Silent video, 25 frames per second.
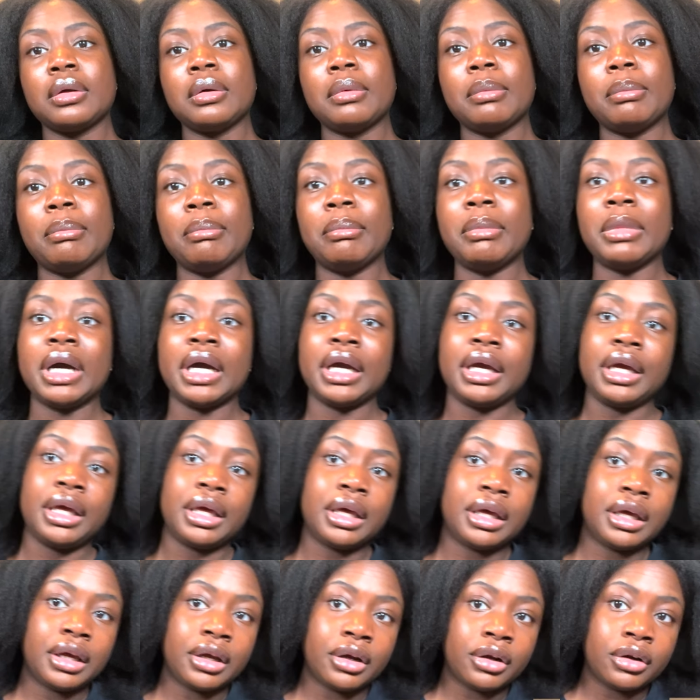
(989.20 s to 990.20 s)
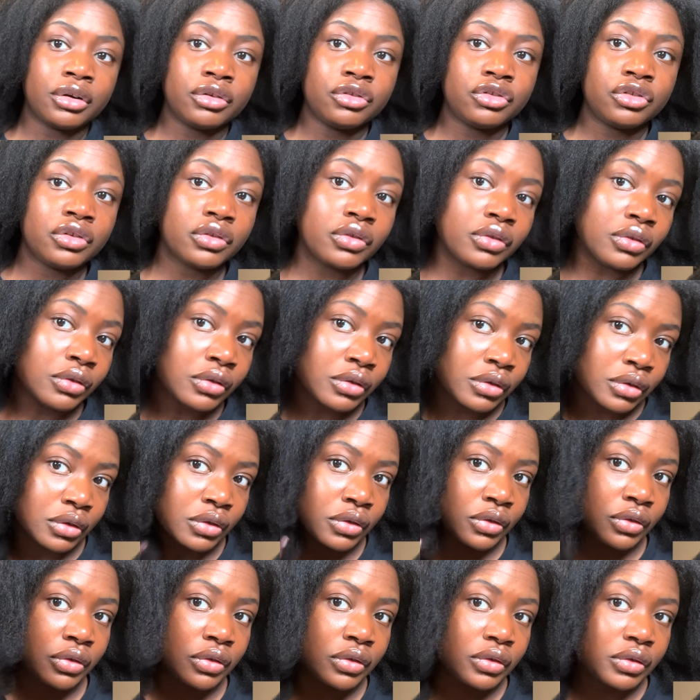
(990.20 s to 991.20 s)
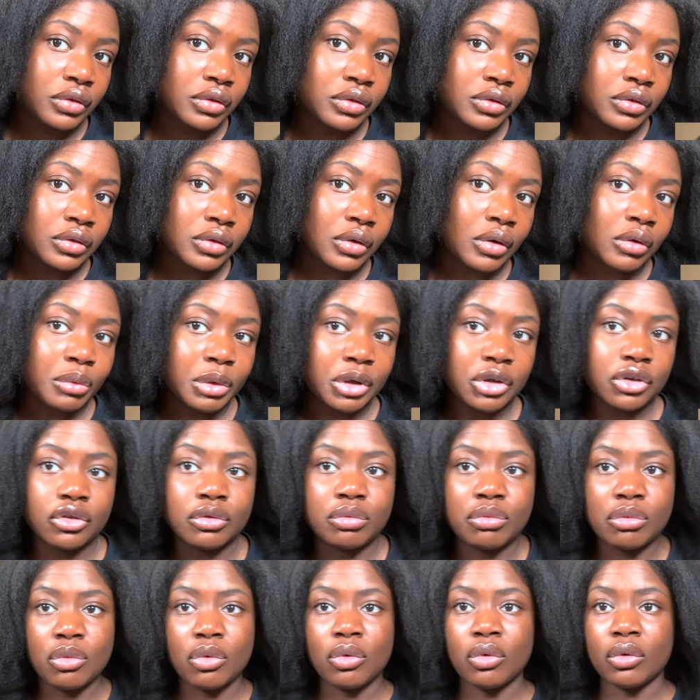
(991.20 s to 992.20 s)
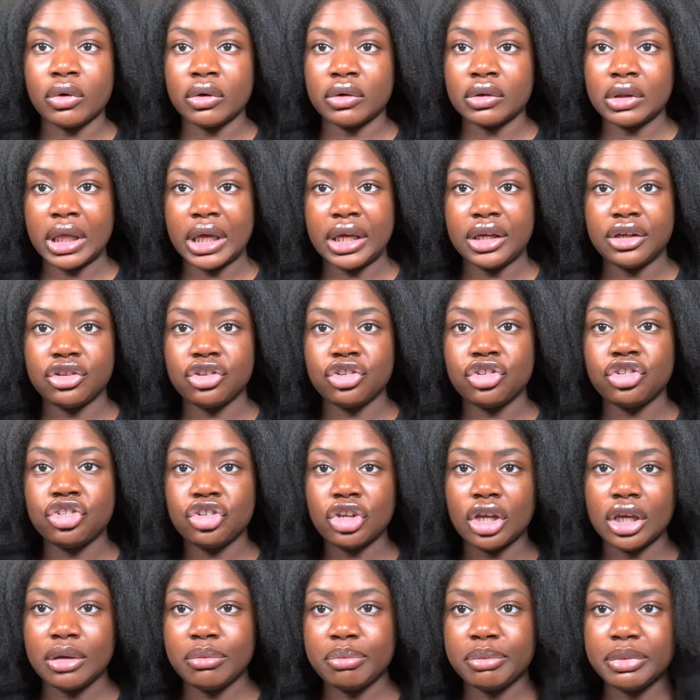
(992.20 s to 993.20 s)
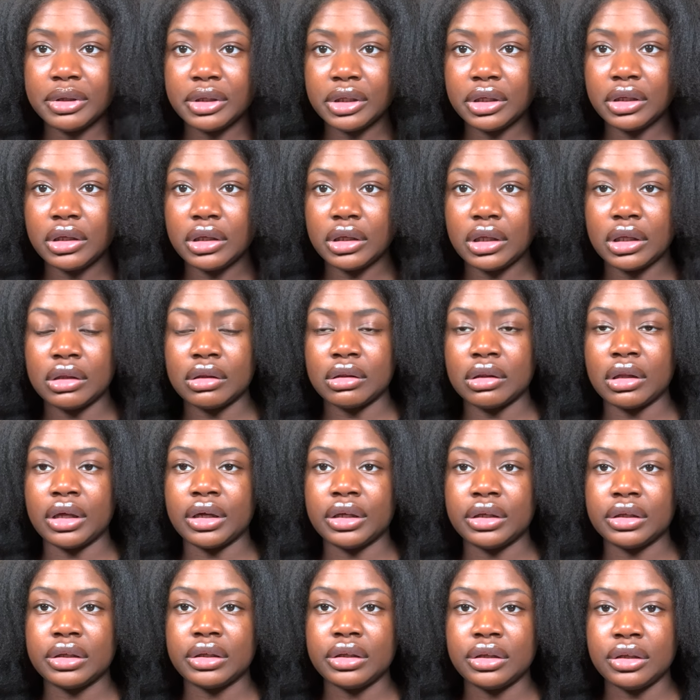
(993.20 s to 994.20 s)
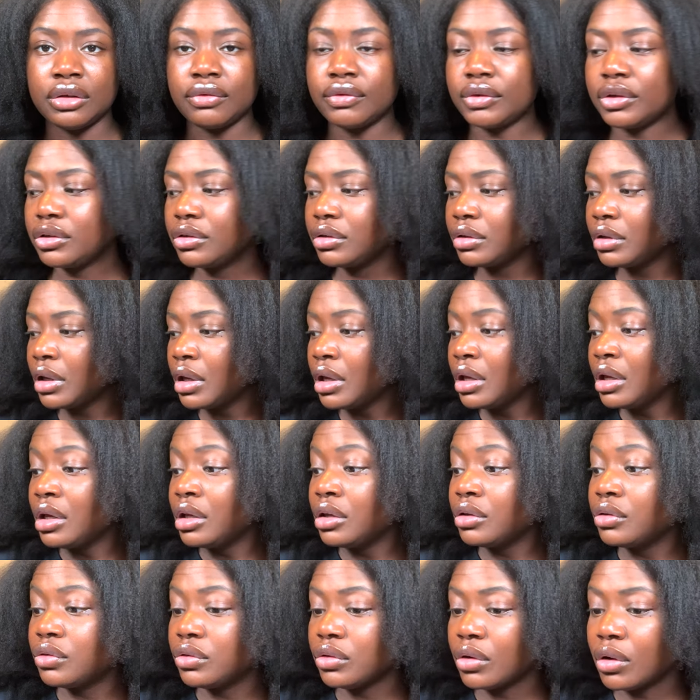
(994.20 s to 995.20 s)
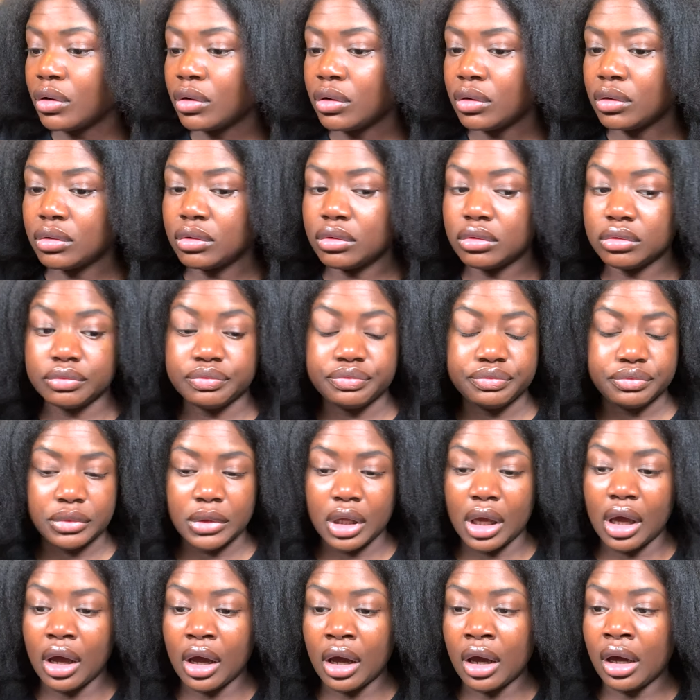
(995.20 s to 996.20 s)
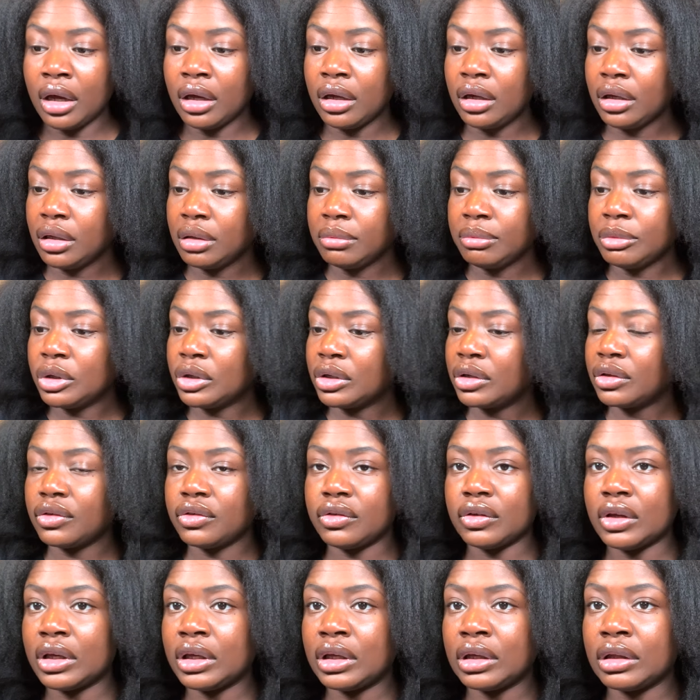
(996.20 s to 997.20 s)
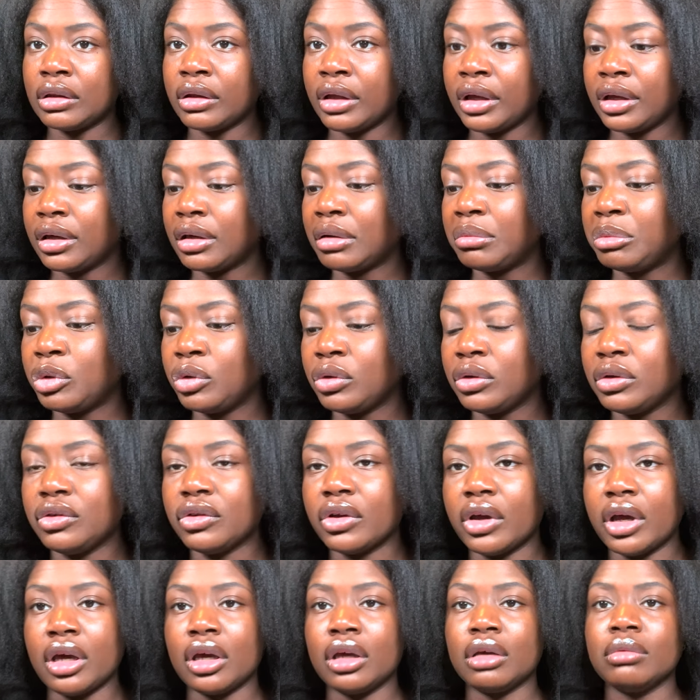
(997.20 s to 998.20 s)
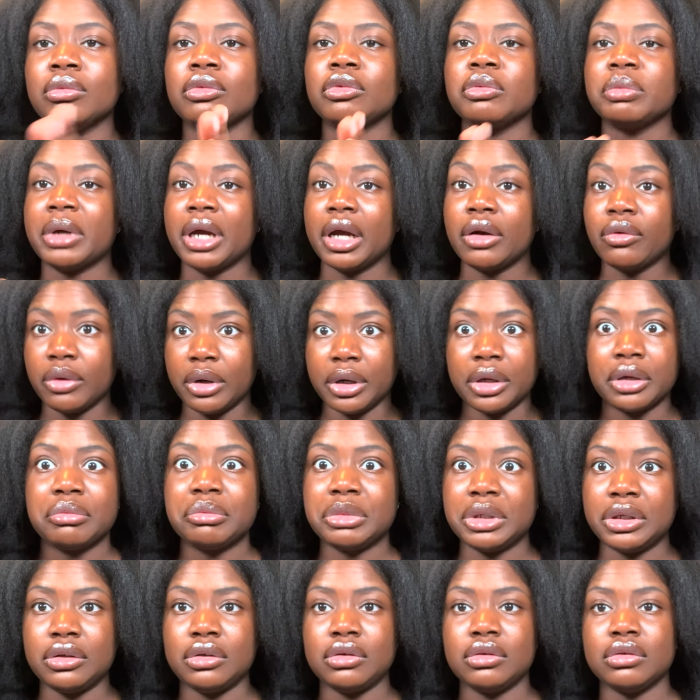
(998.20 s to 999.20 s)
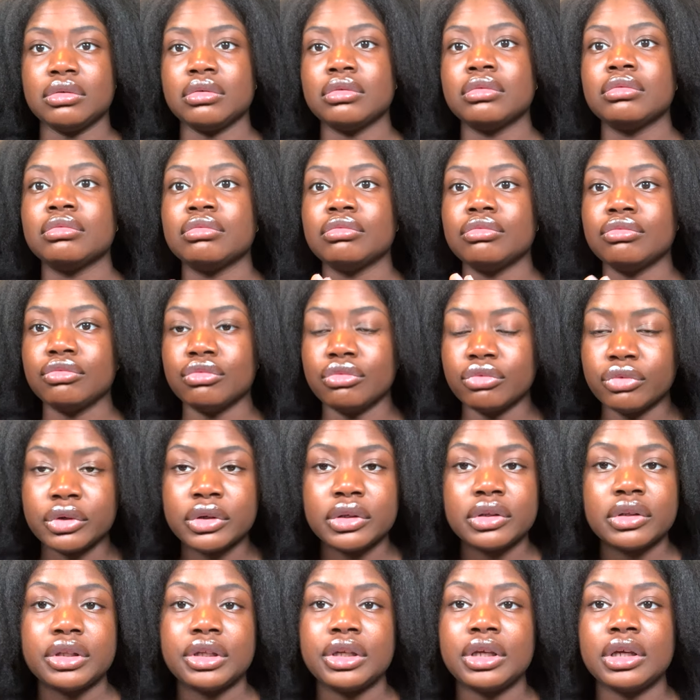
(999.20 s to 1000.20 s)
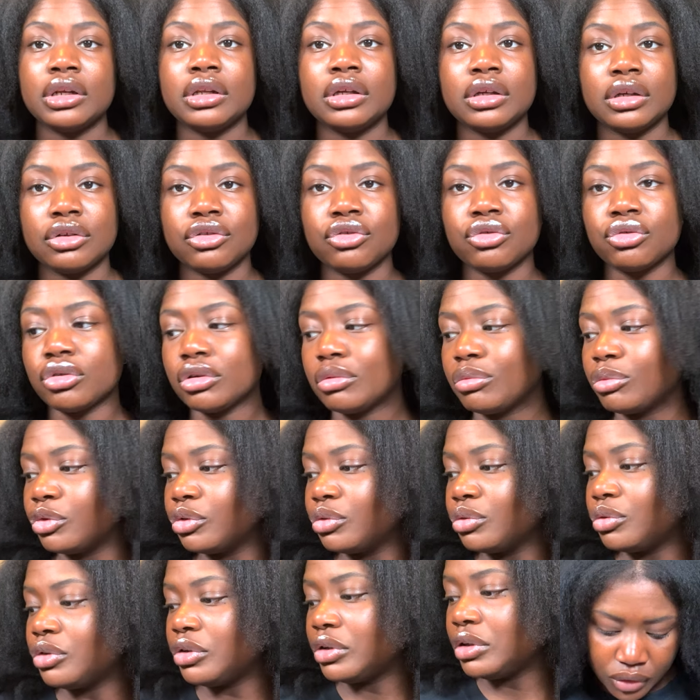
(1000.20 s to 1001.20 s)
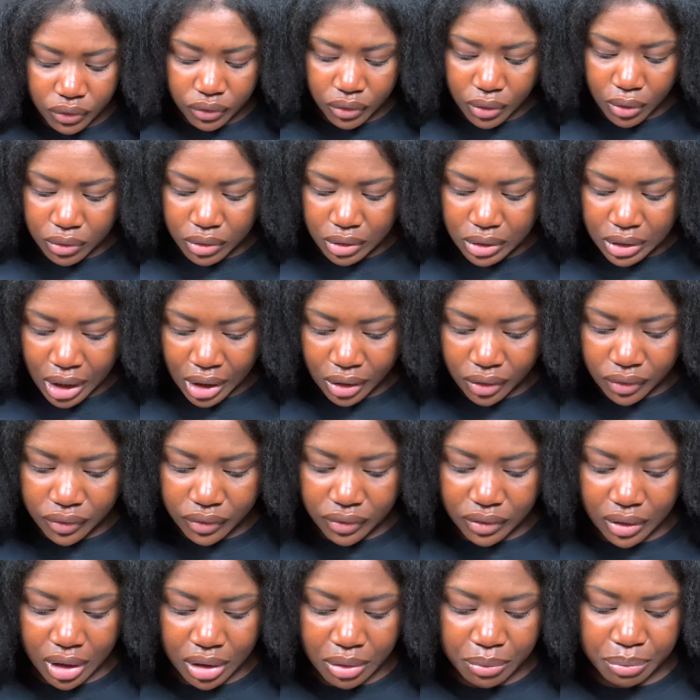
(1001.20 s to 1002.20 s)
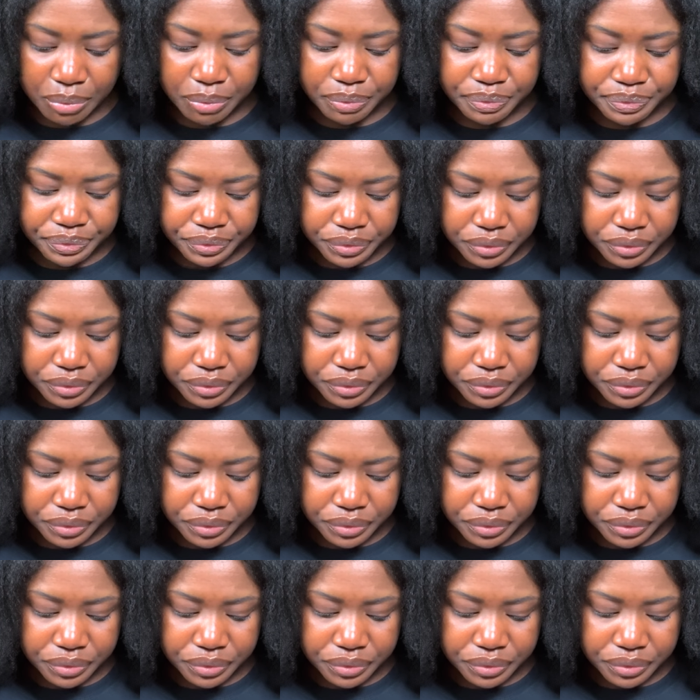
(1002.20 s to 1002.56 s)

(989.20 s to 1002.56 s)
my hair just looks so much more like shapely and like even. So I'm gonna say it like a million times, but I recommend really getting a trim routine. So the next step,